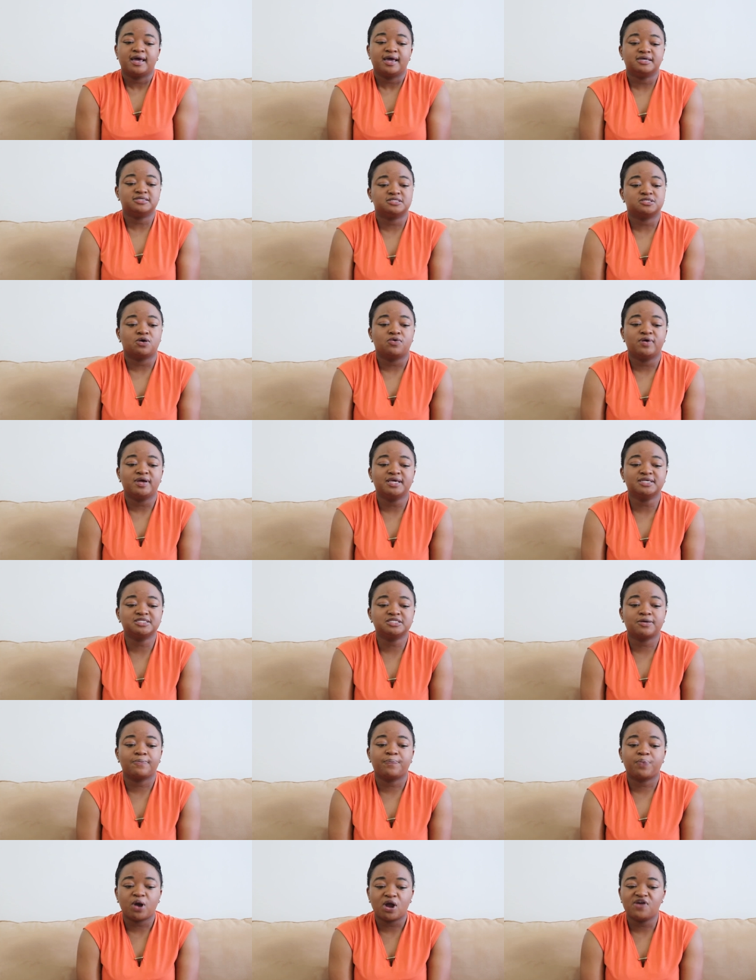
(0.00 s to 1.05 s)
And so it's
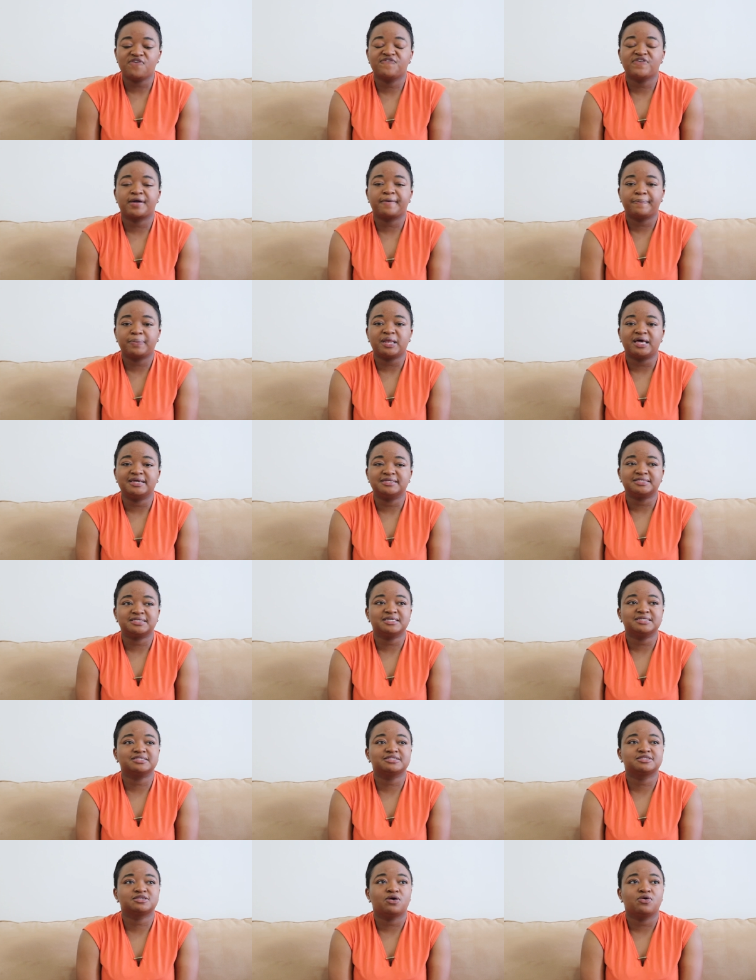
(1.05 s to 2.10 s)
the perfect place.
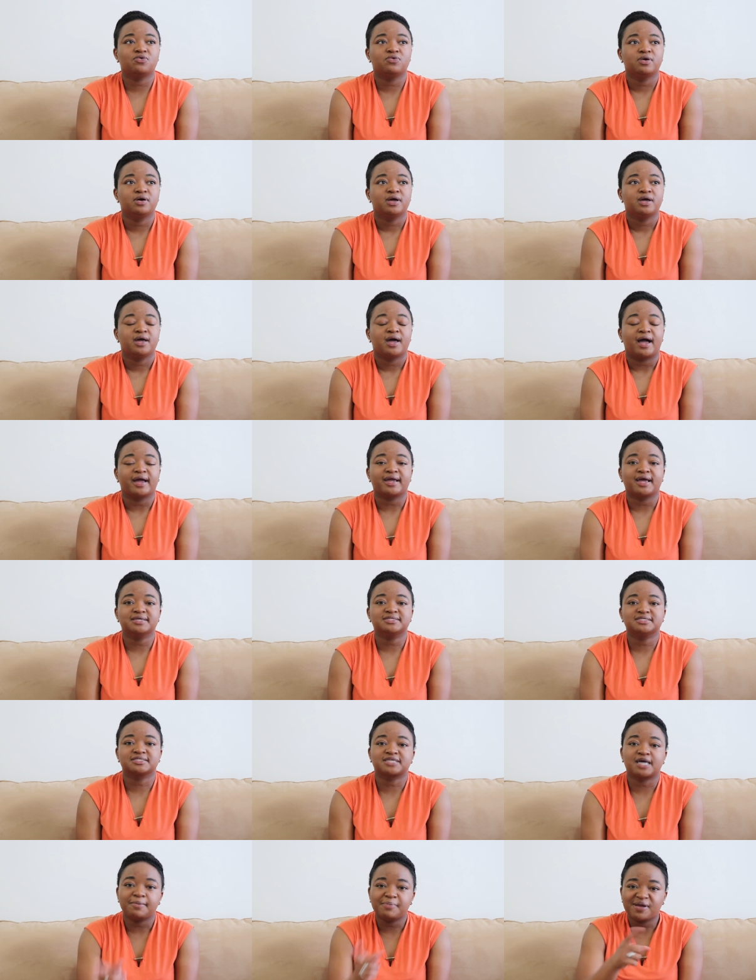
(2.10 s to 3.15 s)
It's so, I guess
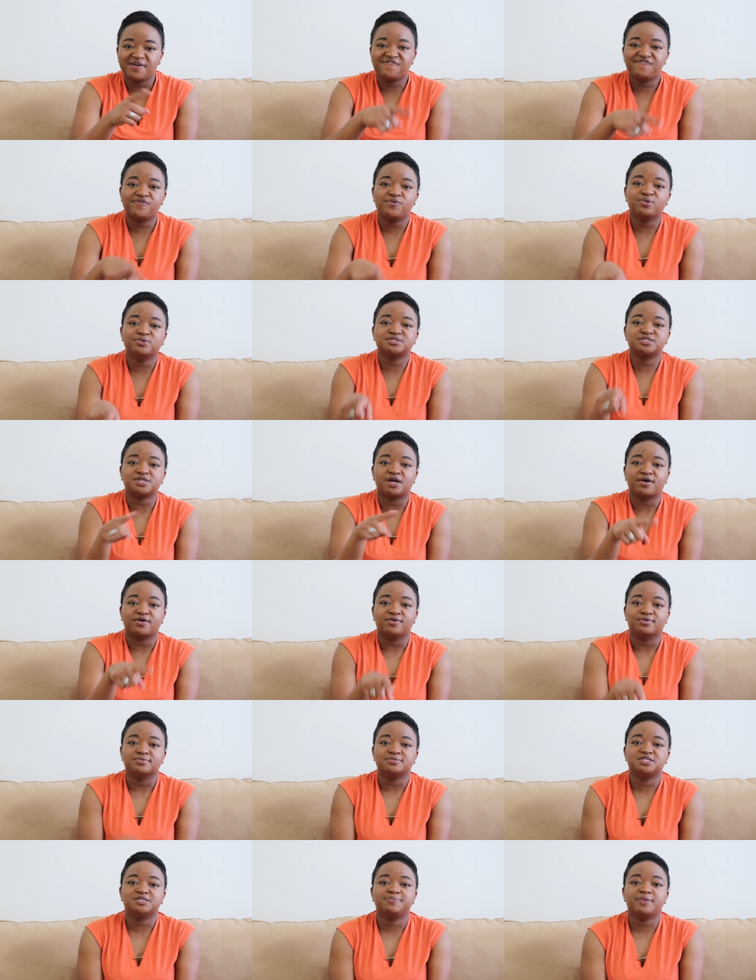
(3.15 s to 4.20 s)
it's coming full
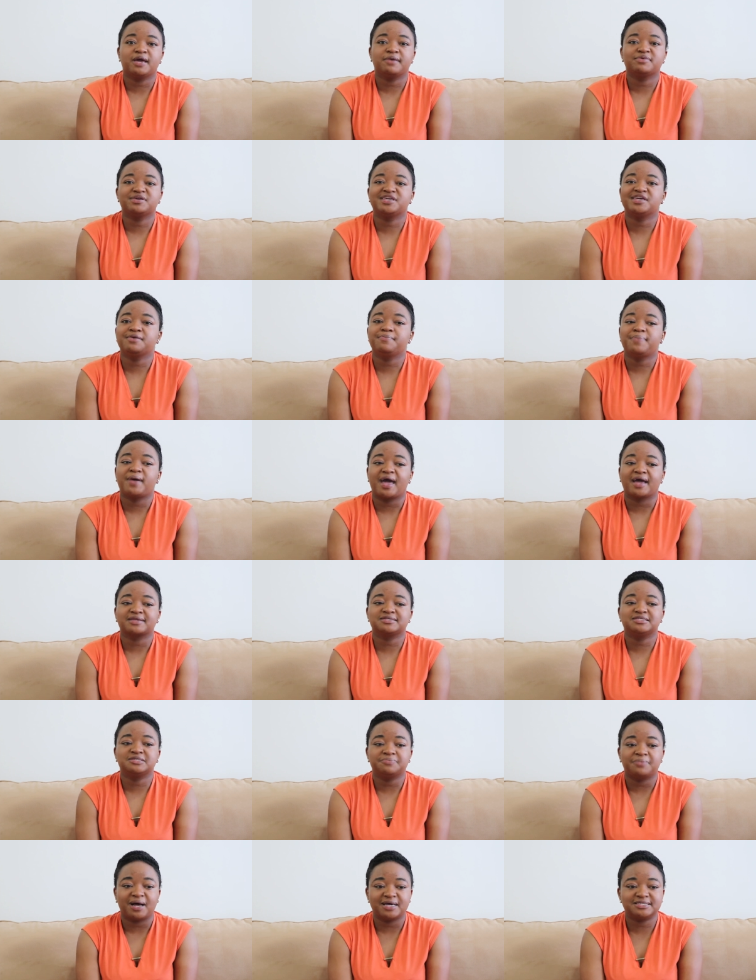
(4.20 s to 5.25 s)
circle to be able to give back
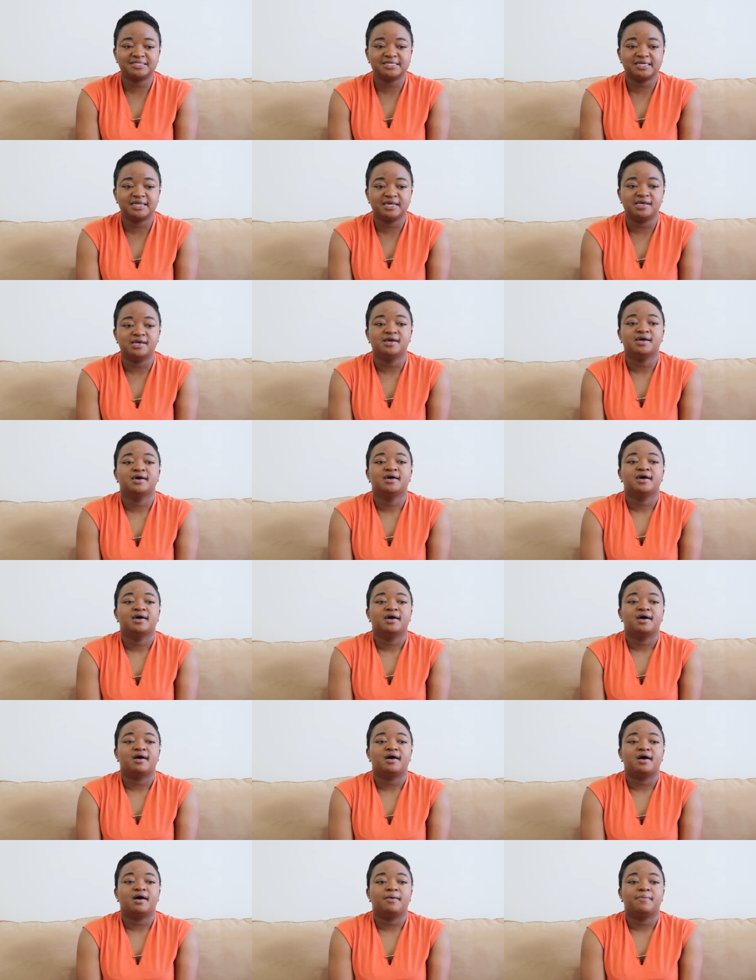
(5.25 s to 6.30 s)
to my city
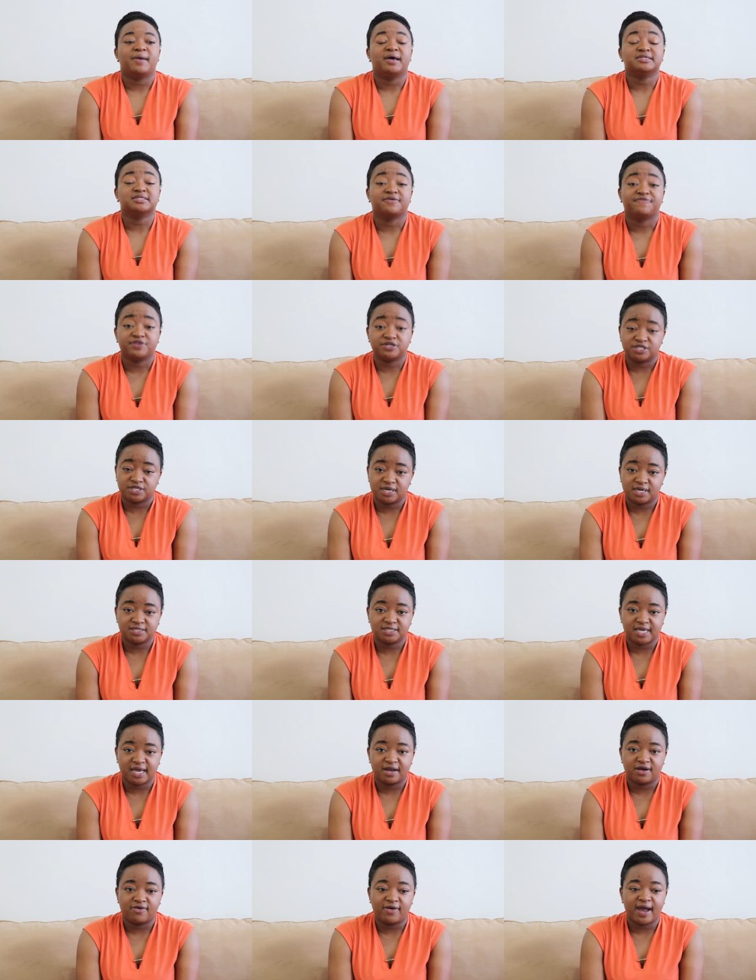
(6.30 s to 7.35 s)
as a Virginia
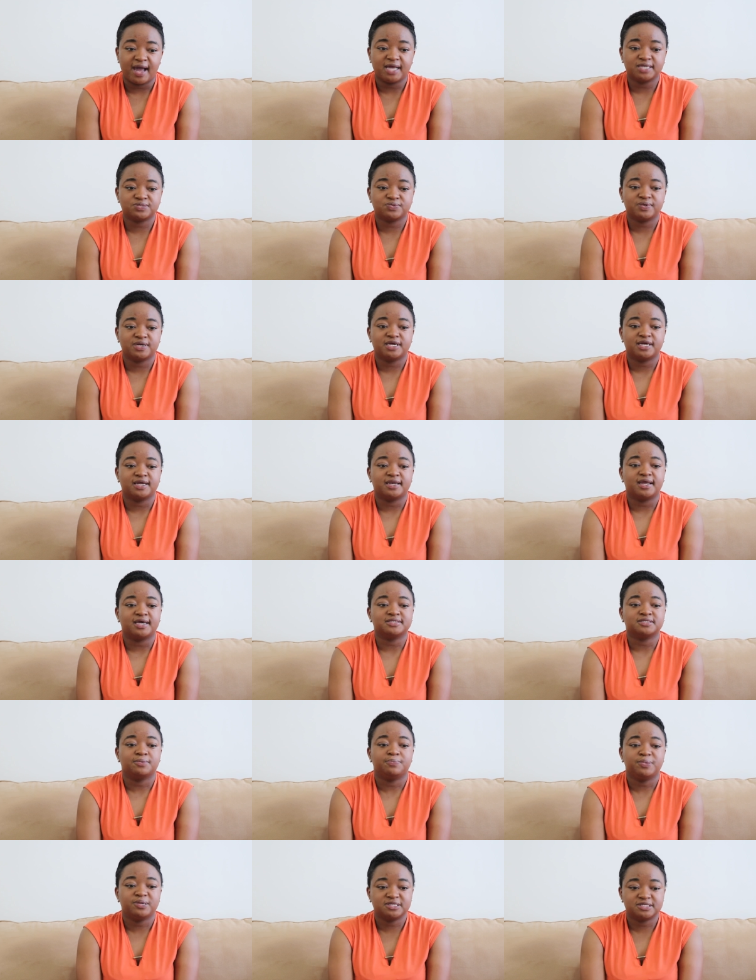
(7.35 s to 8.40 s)
Tech graduate and as
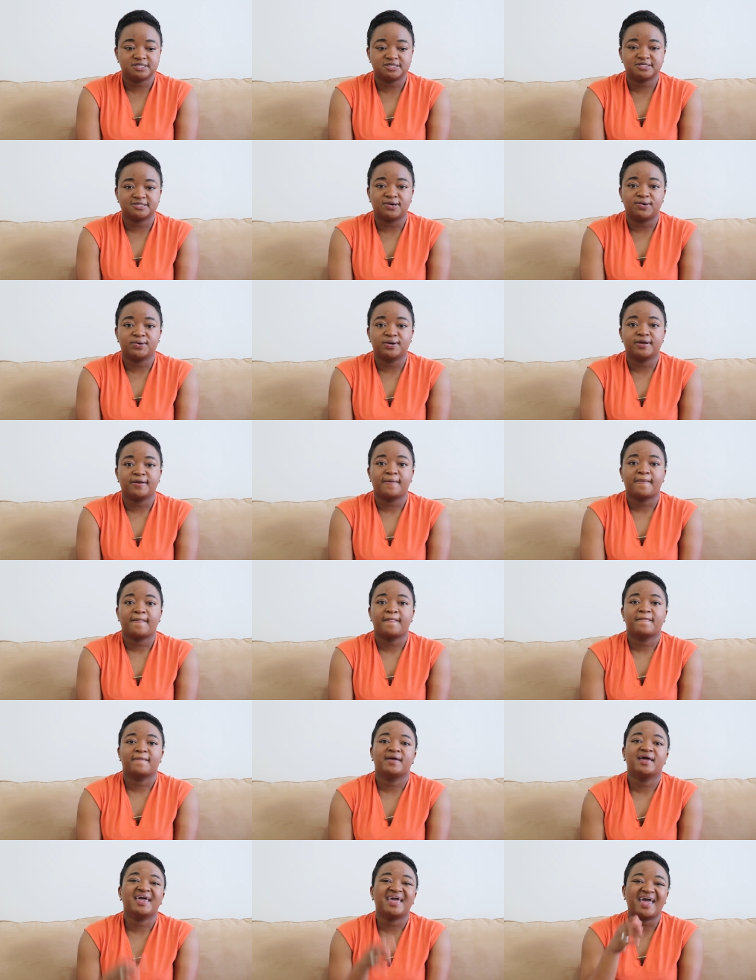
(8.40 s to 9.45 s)
a business owner
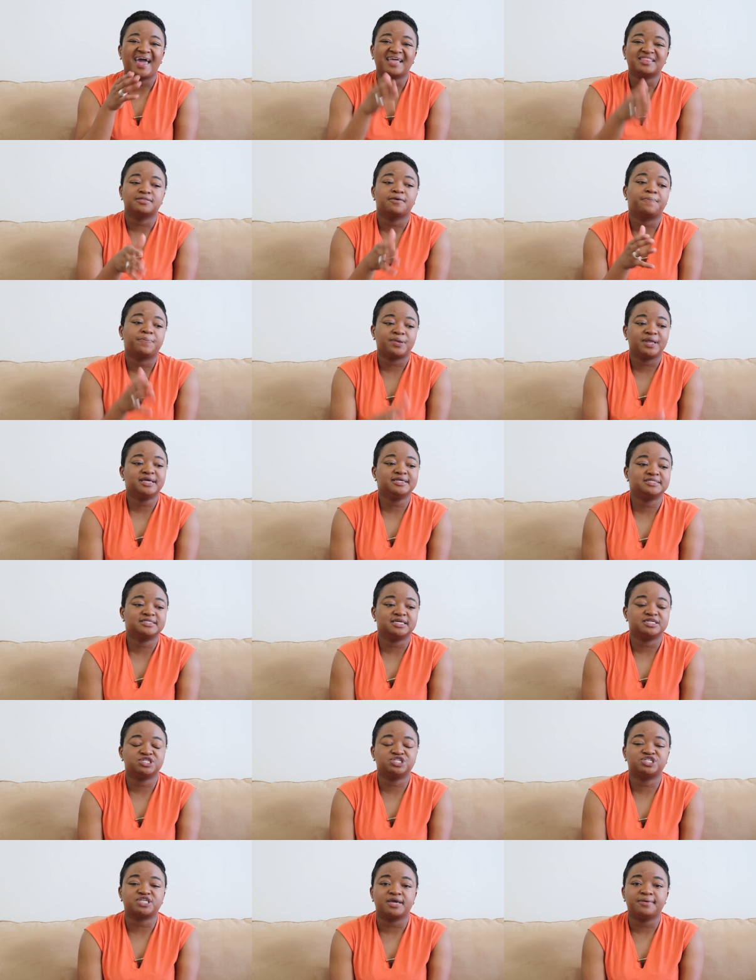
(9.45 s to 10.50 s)
at the place
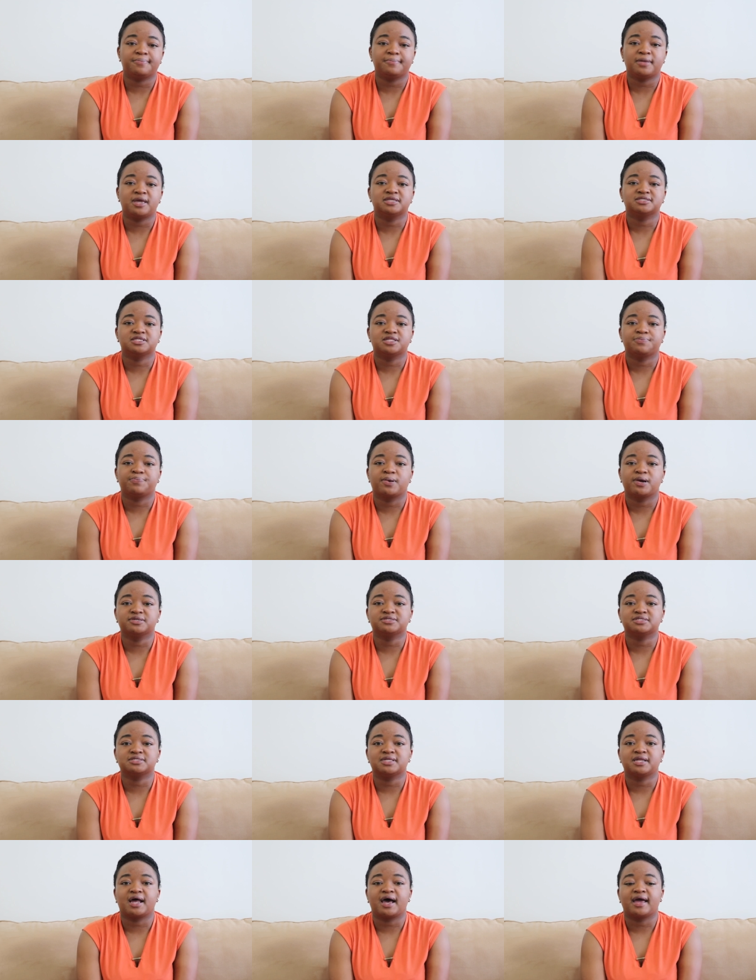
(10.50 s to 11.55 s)
that shaped me into the
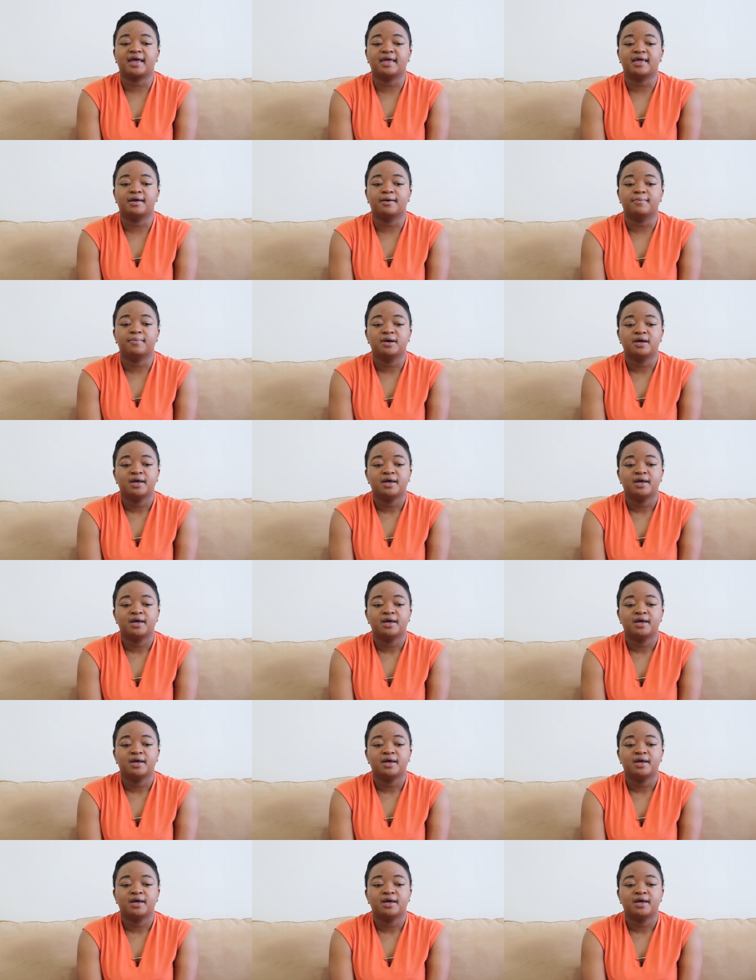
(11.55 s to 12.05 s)
person that I am.